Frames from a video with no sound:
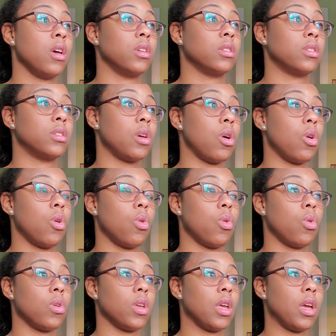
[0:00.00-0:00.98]

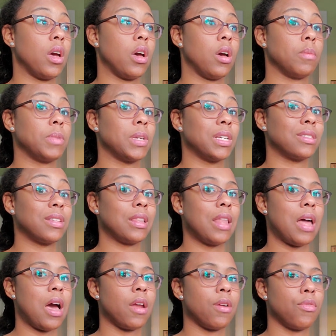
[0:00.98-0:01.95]
So yeah, because a
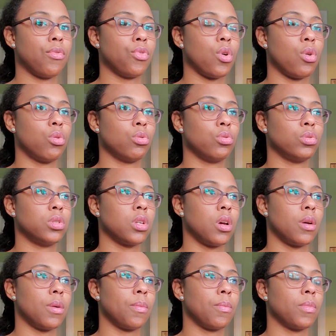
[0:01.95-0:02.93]
lot of those,
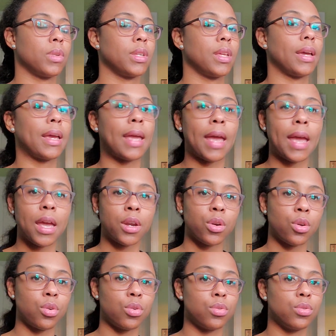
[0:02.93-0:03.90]
the
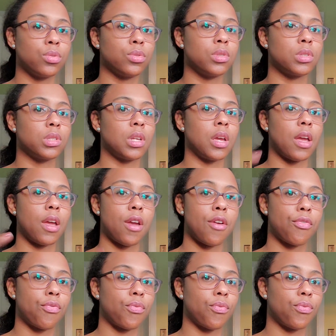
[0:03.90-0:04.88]
candles, the
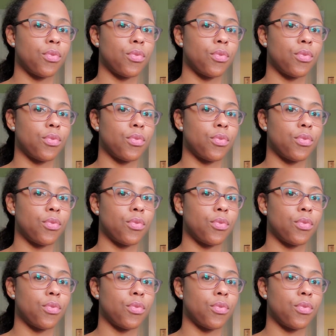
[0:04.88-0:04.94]
air,